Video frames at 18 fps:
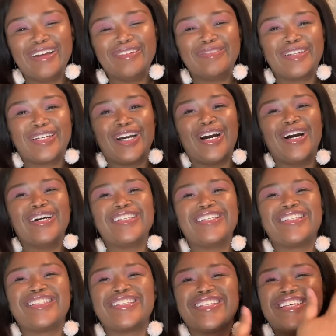
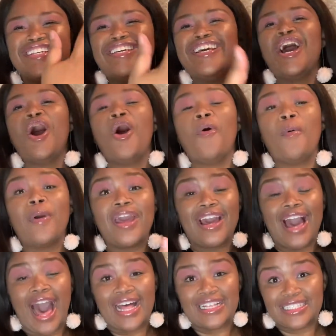because we
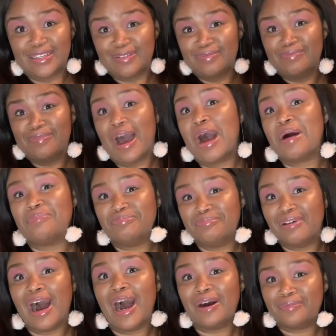got some
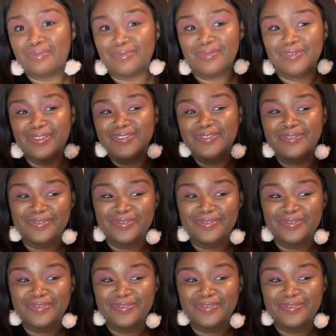bum.